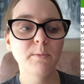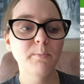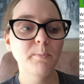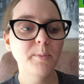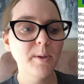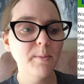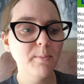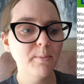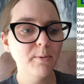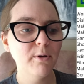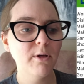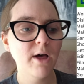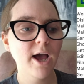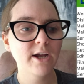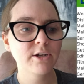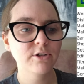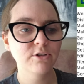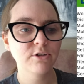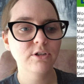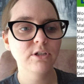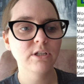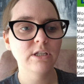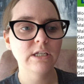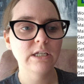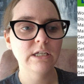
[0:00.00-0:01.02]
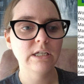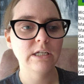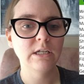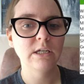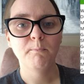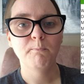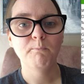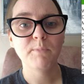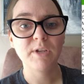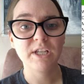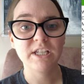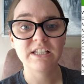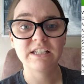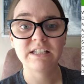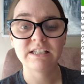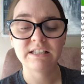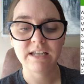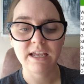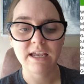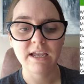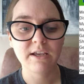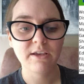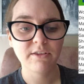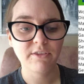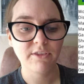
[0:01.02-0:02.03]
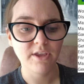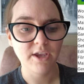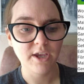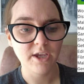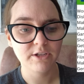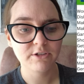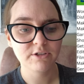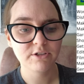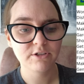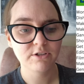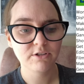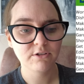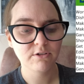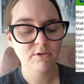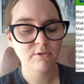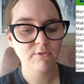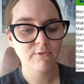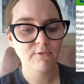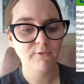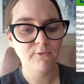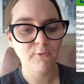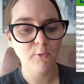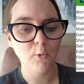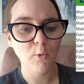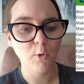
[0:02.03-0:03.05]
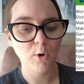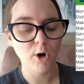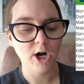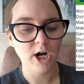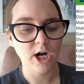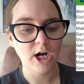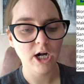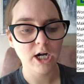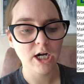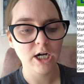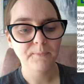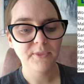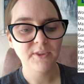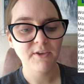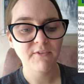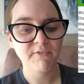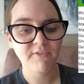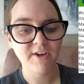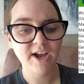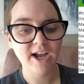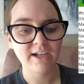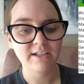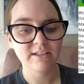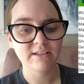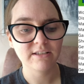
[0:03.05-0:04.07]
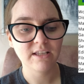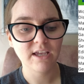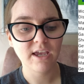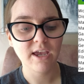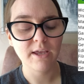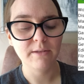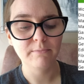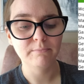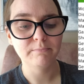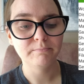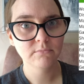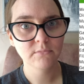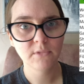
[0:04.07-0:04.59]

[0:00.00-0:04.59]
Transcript: People actually mistake this for the fact that